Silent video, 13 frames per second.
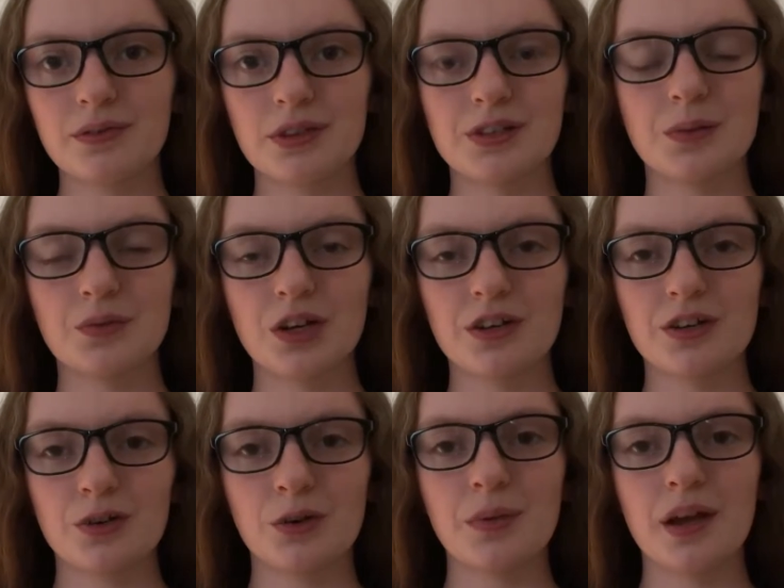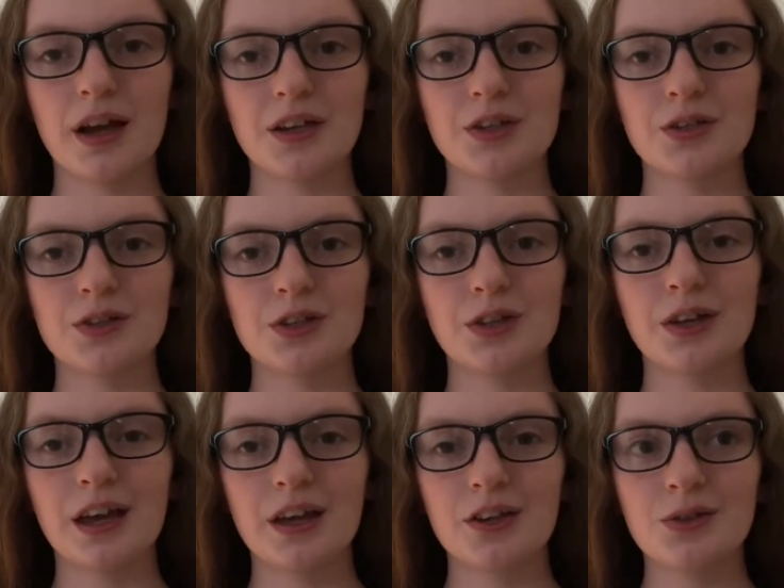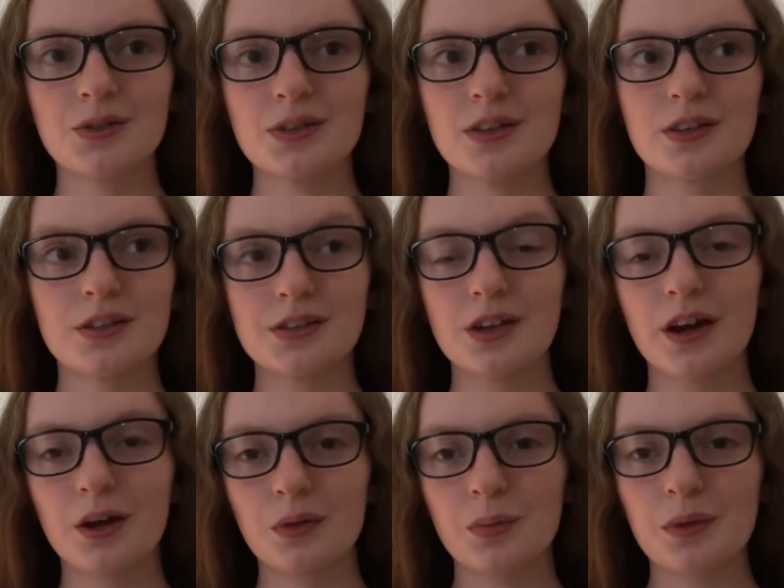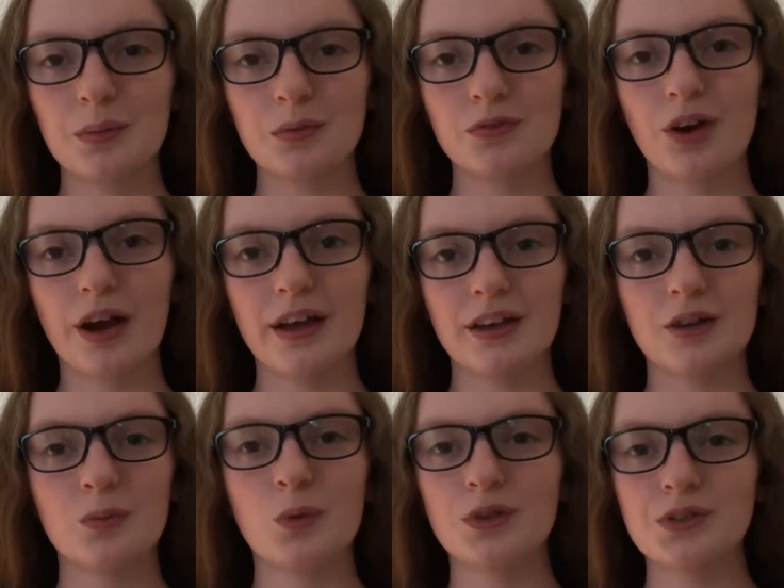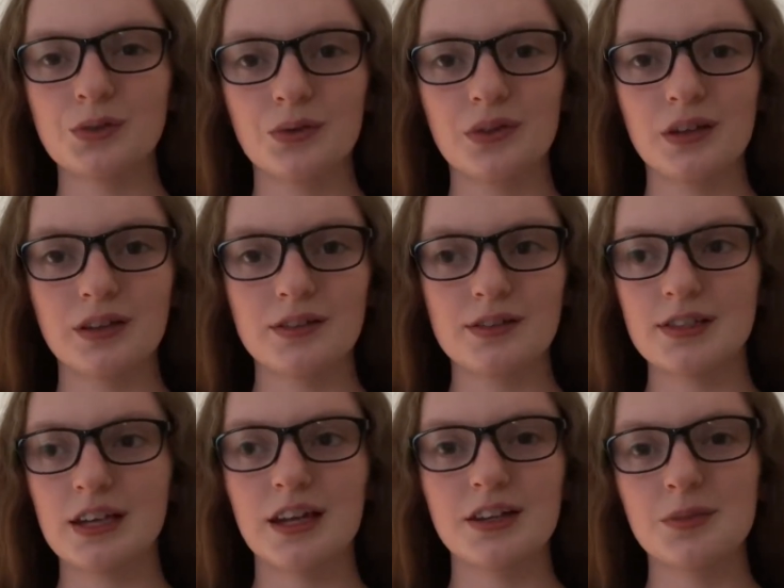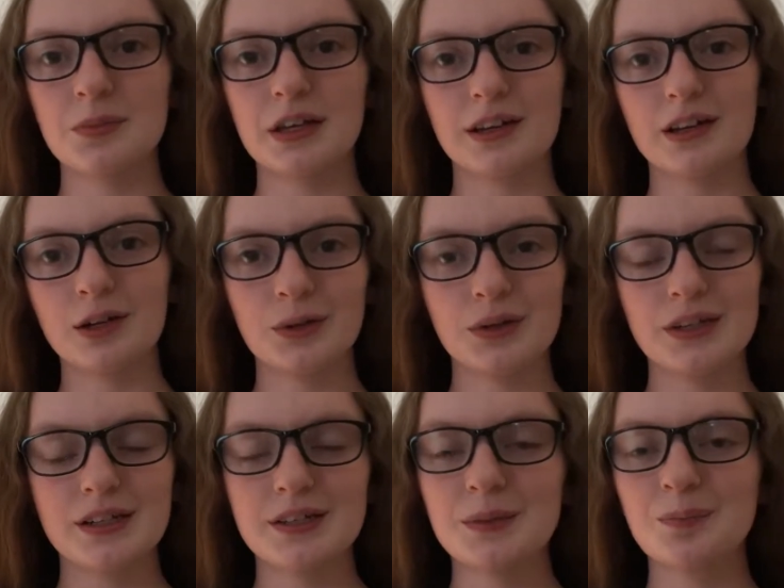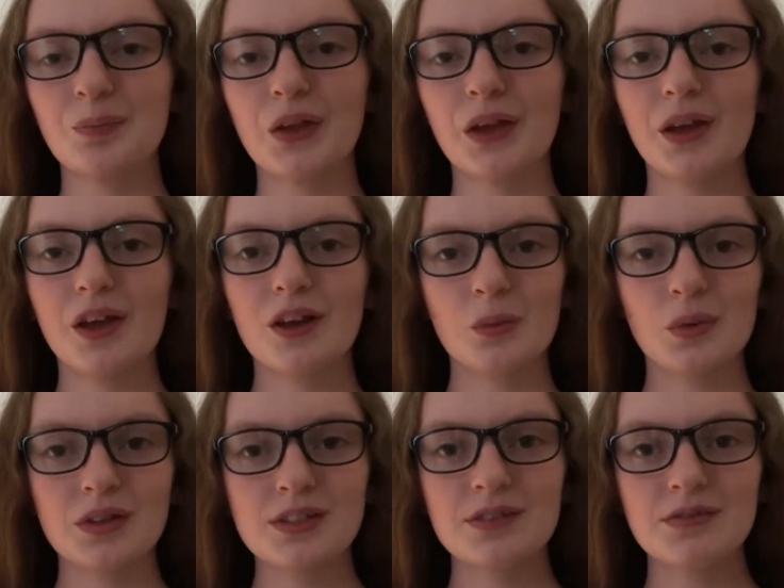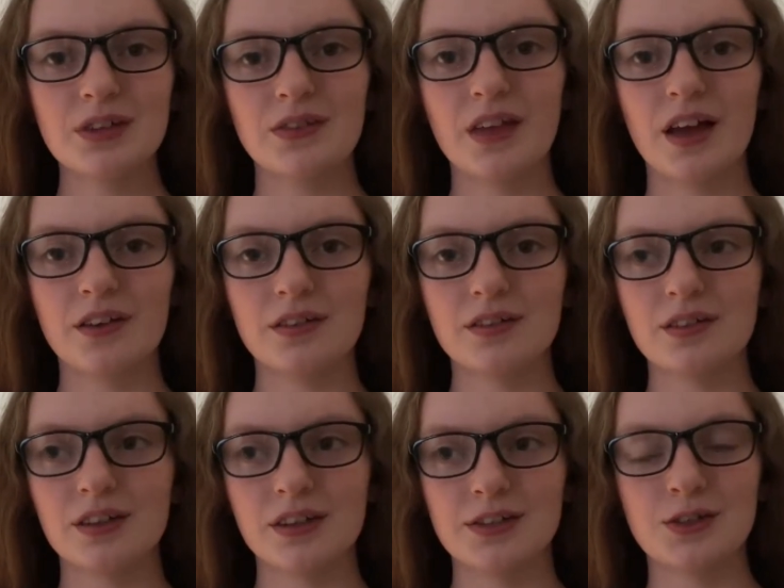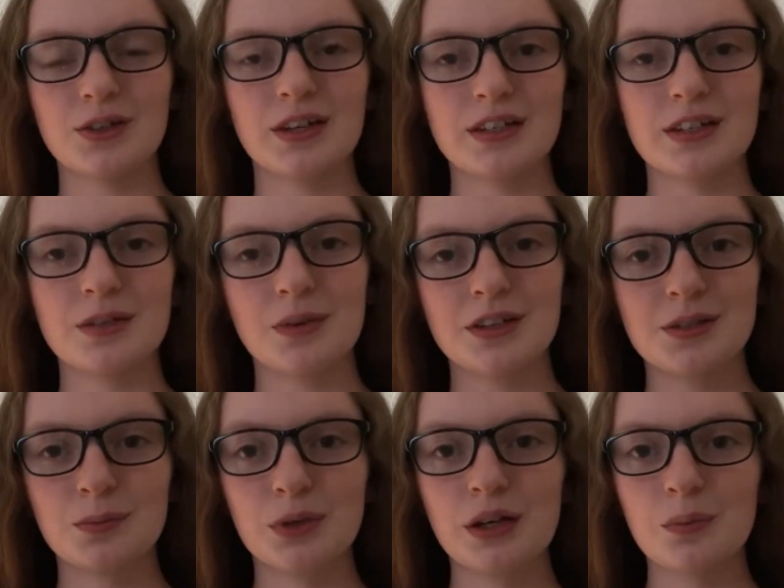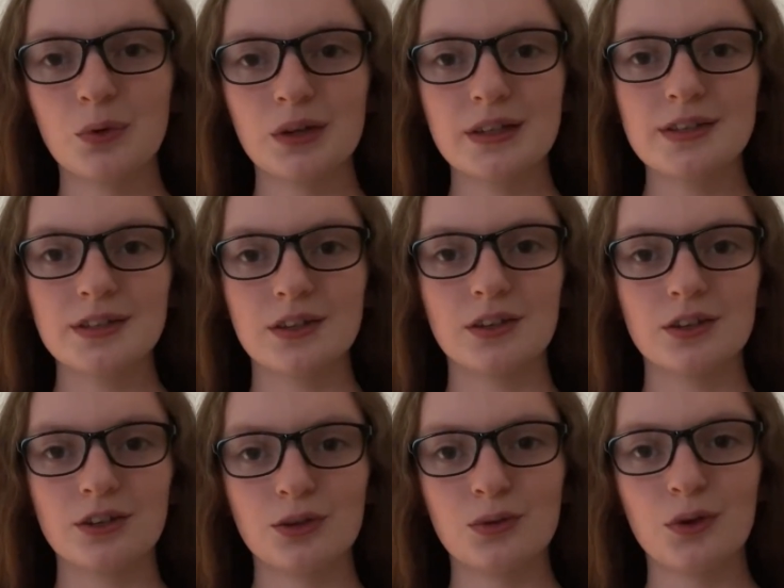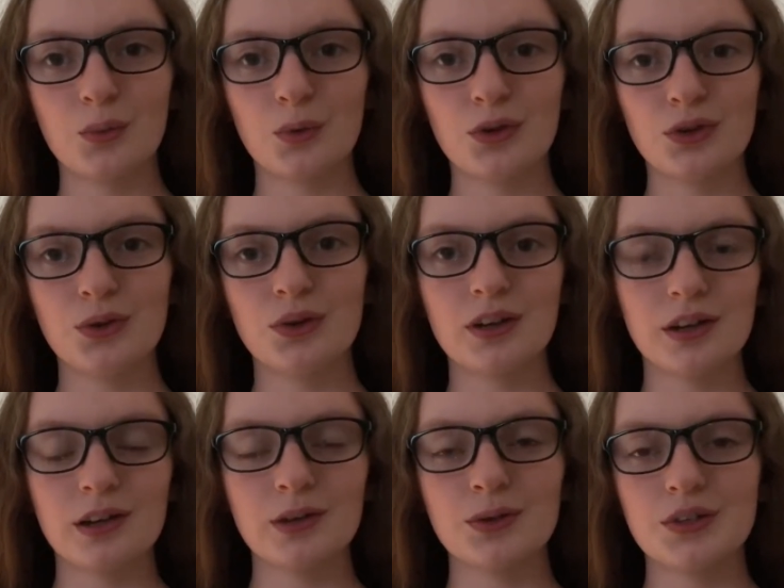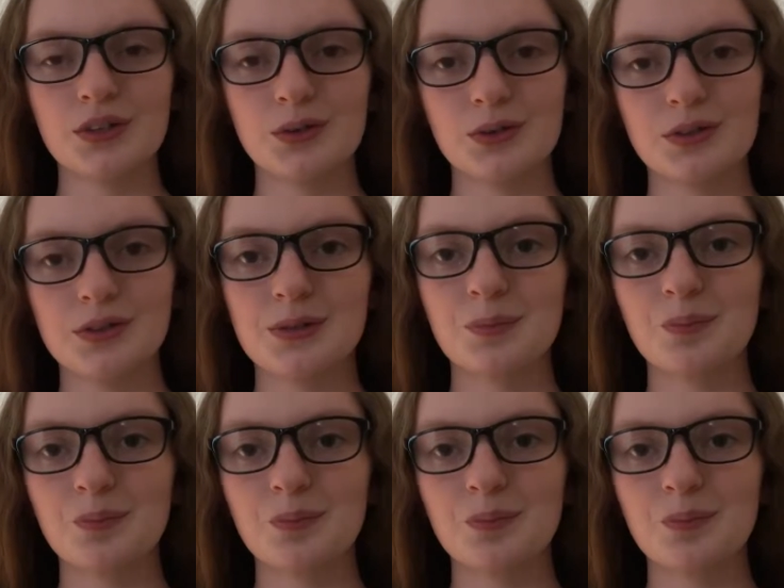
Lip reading: the subject that you're applying to, so you can get used to the style that people write in and what sort of things tend to be included. Once you've done that, it's a good idea to make some bullet points so that you know what you can include in yours.